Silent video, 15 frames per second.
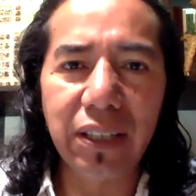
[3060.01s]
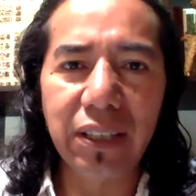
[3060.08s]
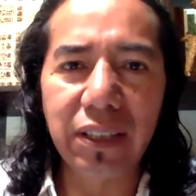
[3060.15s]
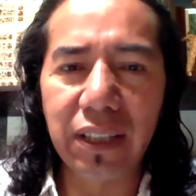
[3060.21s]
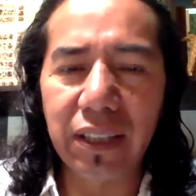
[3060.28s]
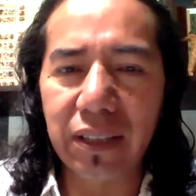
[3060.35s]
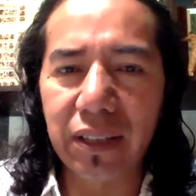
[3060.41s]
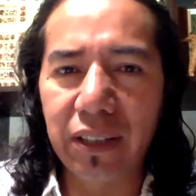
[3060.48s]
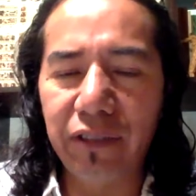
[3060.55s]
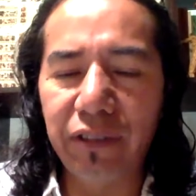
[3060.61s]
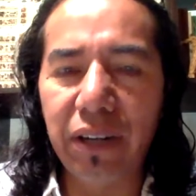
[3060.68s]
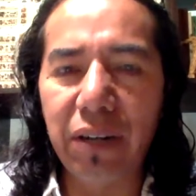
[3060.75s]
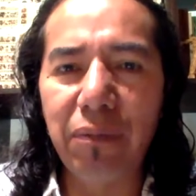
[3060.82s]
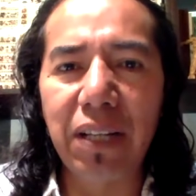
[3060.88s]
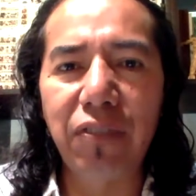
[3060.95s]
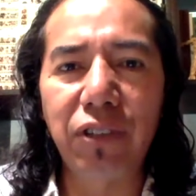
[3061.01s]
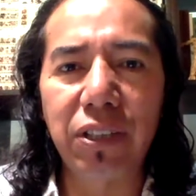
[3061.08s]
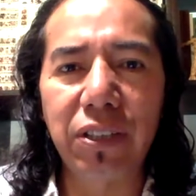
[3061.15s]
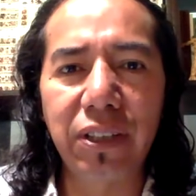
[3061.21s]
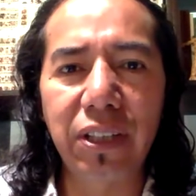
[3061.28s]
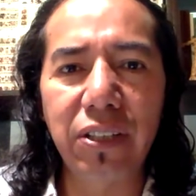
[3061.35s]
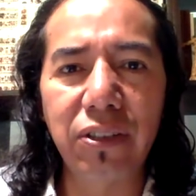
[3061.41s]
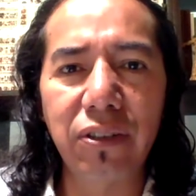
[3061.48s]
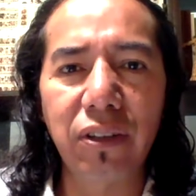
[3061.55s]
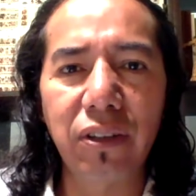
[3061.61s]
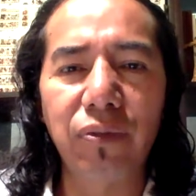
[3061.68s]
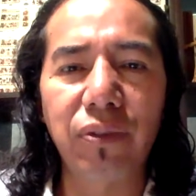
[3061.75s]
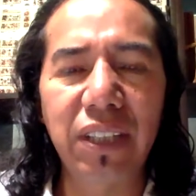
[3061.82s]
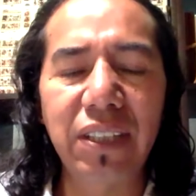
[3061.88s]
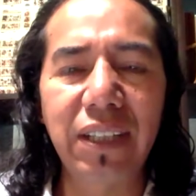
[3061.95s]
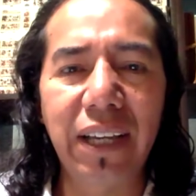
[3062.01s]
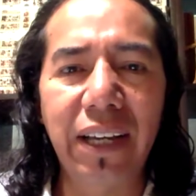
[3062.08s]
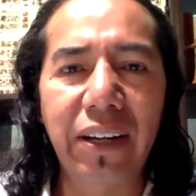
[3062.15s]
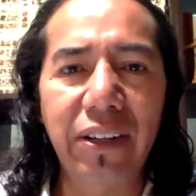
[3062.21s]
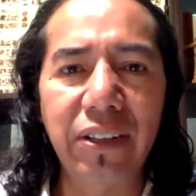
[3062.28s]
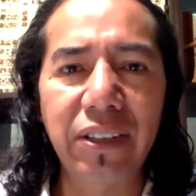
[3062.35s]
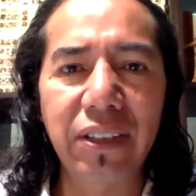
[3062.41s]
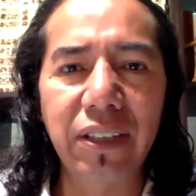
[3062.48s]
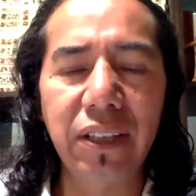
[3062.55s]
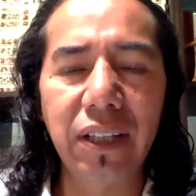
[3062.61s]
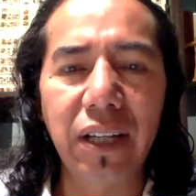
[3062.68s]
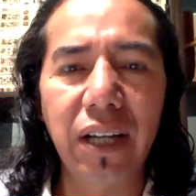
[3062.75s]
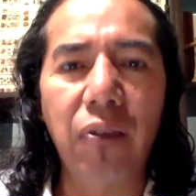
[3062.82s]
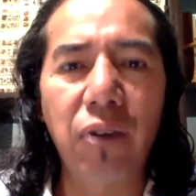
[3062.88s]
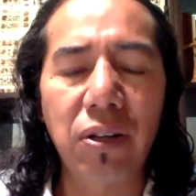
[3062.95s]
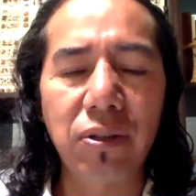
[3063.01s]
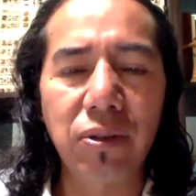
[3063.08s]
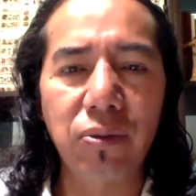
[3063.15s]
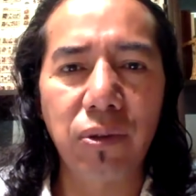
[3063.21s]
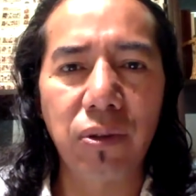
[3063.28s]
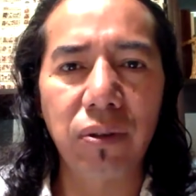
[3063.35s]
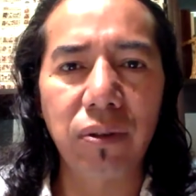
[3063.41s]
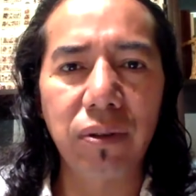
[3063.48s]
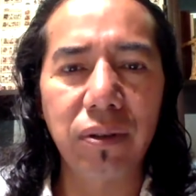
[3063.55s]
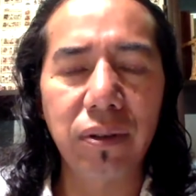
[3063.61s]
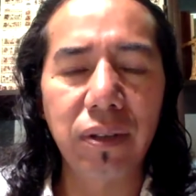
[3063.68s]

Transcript: is different manifestation of this energy around the world